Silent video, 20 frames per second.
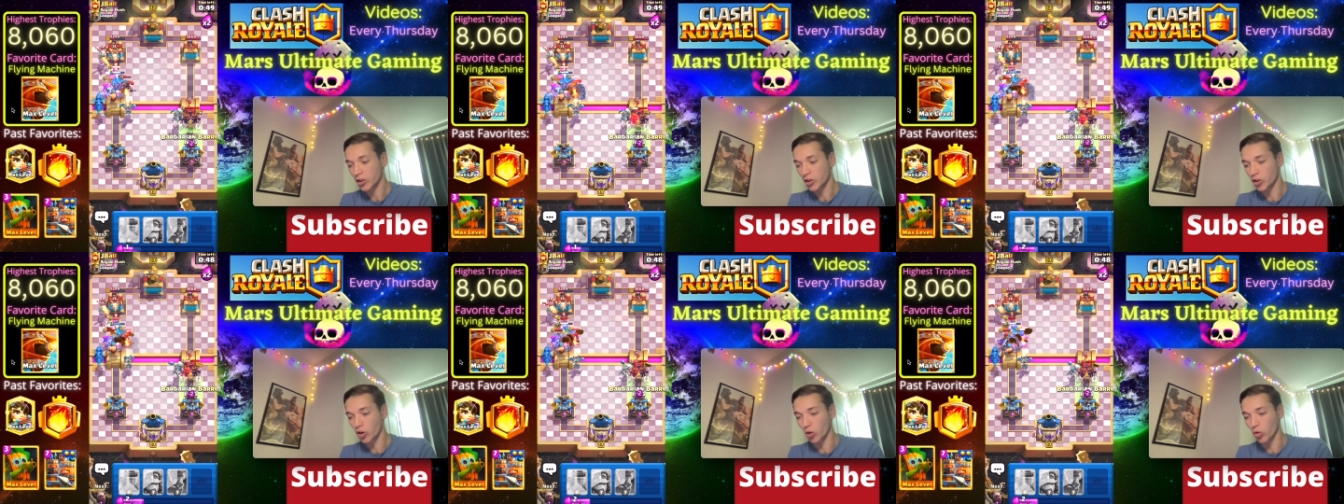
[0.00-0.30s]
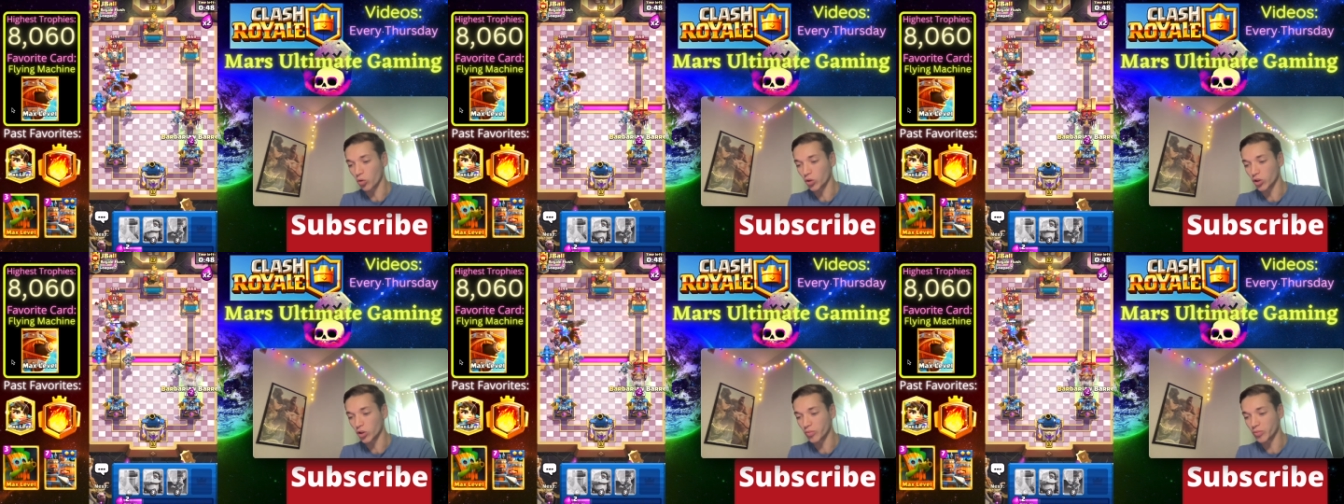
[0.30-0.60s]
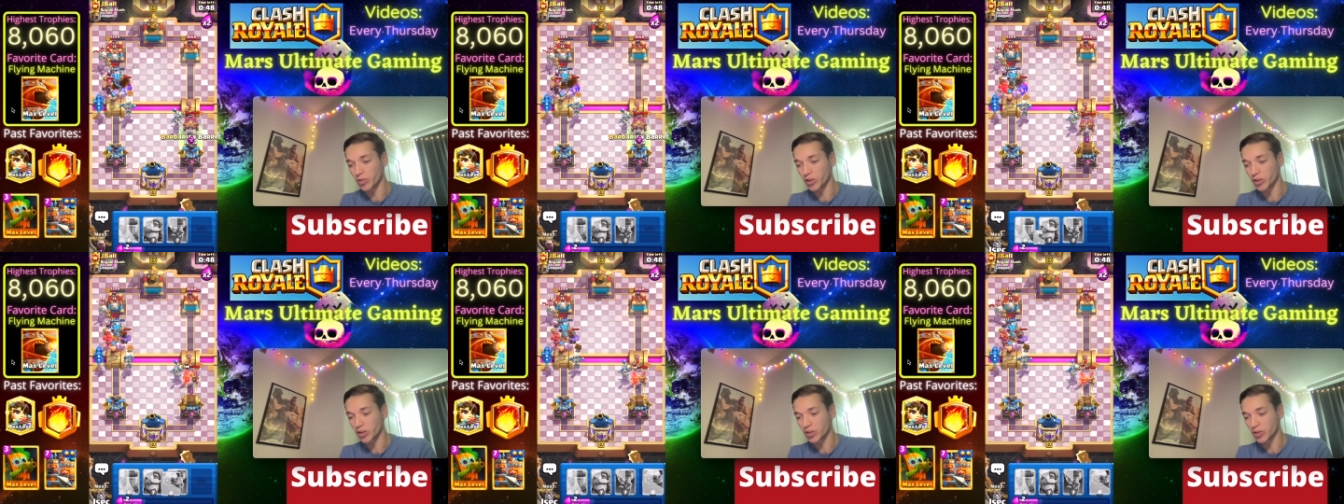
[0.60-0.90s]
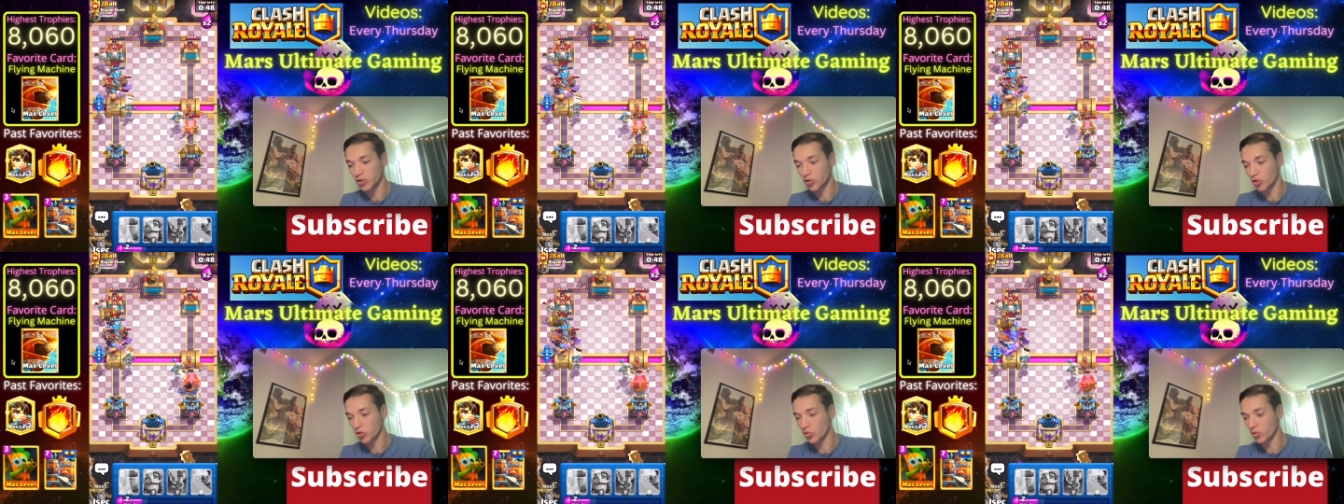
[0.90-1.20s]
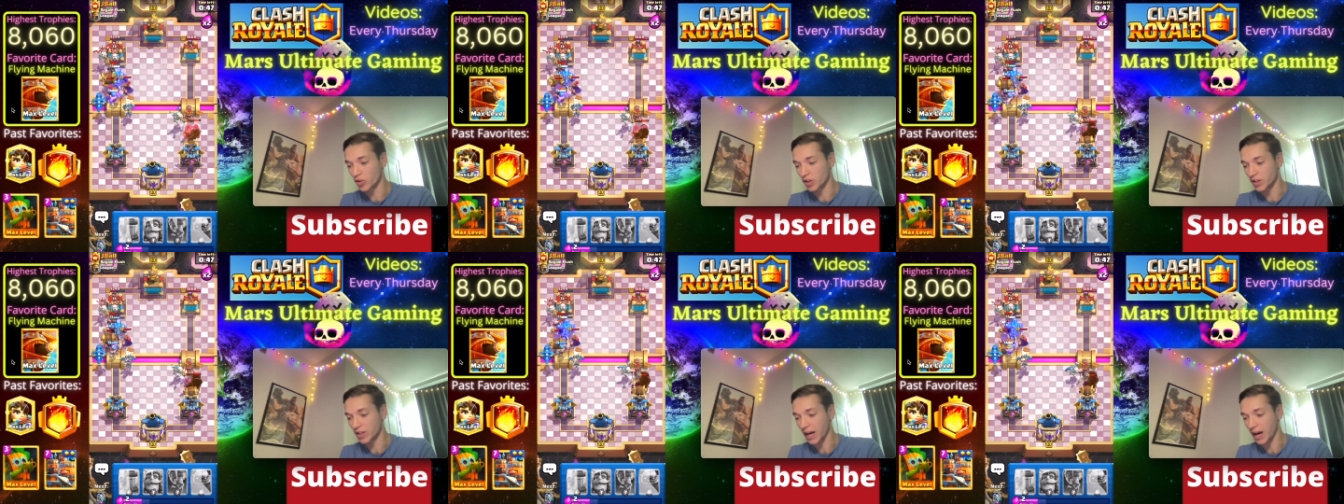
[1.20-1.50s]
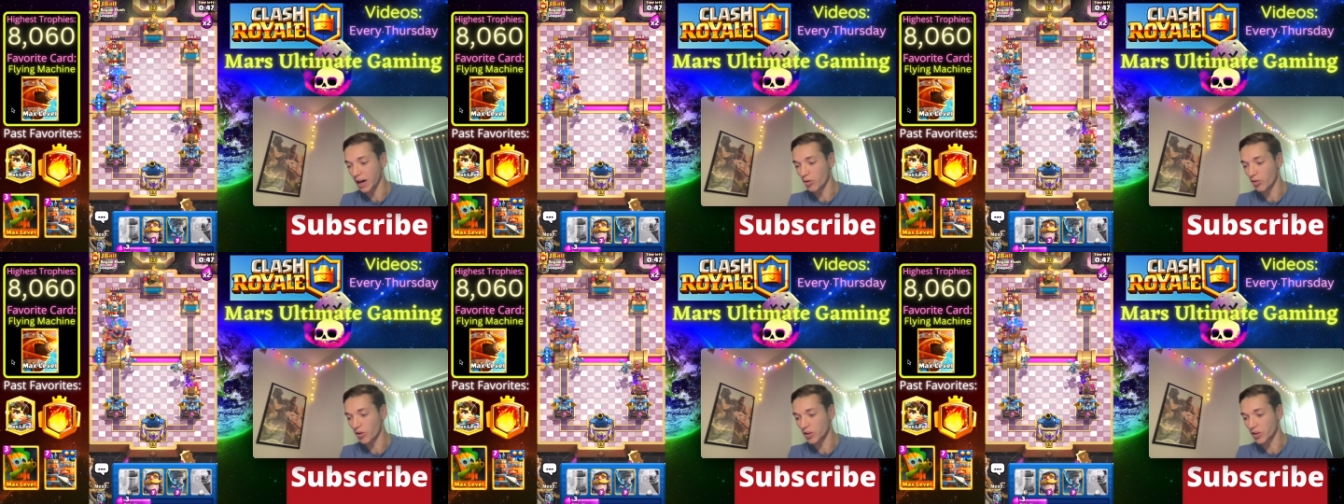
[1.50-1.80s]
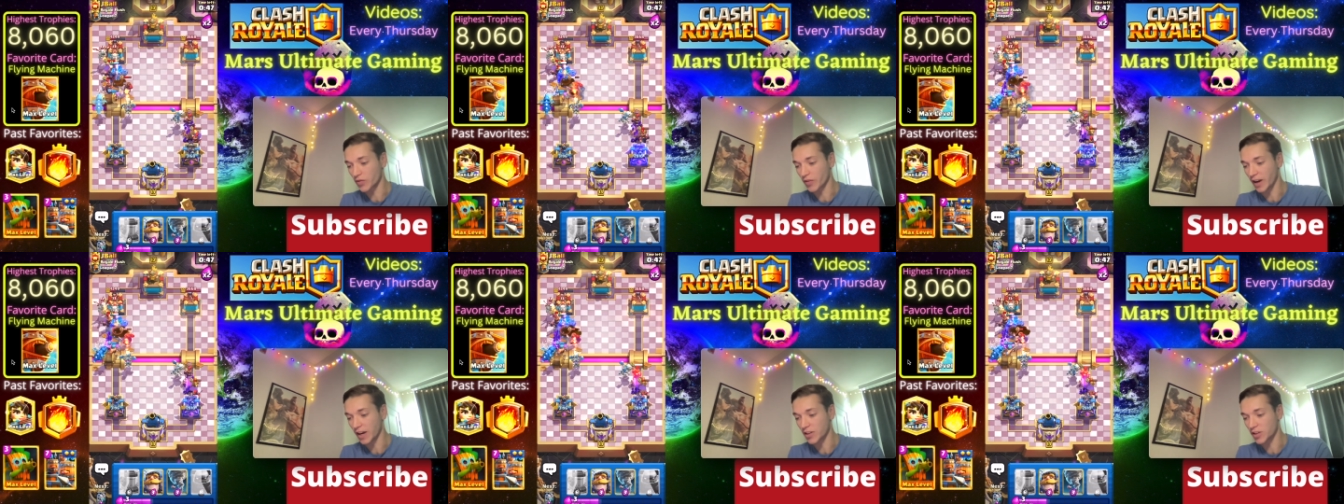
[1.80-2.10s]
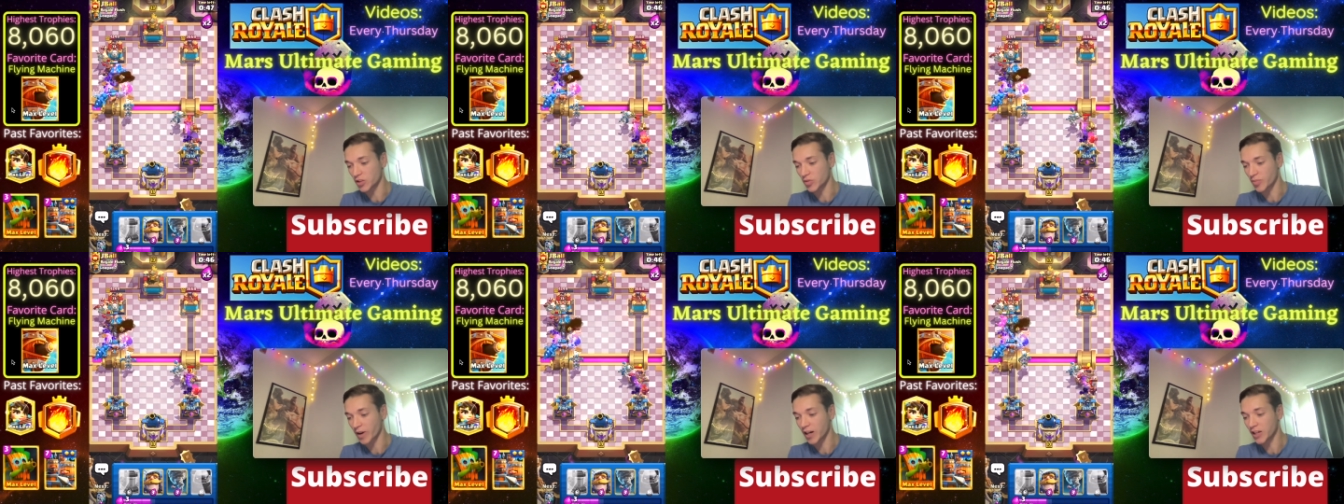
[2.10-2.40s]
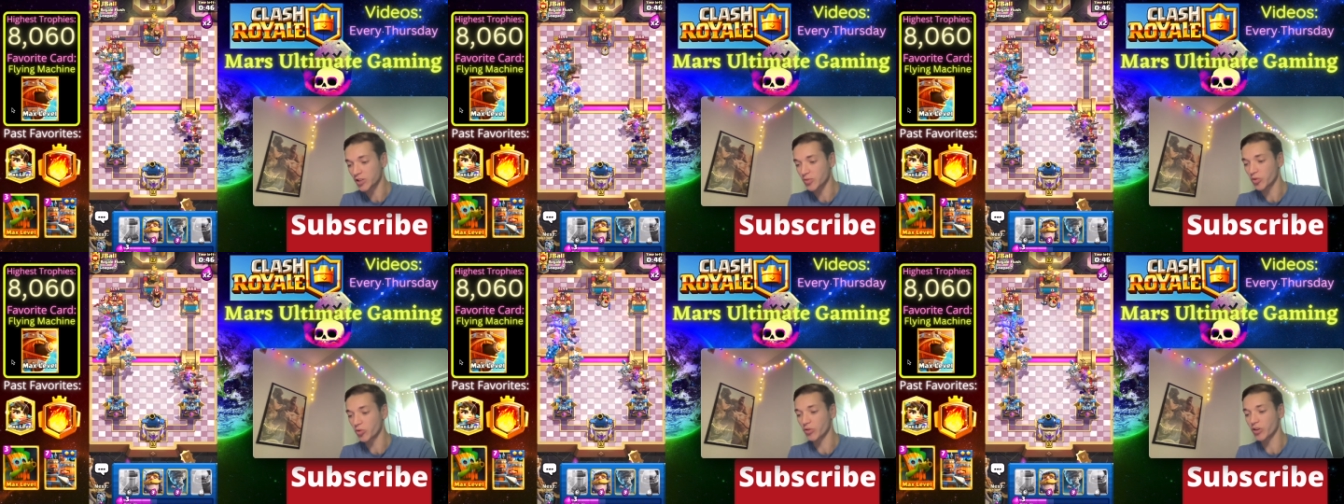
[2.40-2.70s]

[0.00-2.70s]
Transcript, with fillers: Golem to the tower as fast as possible.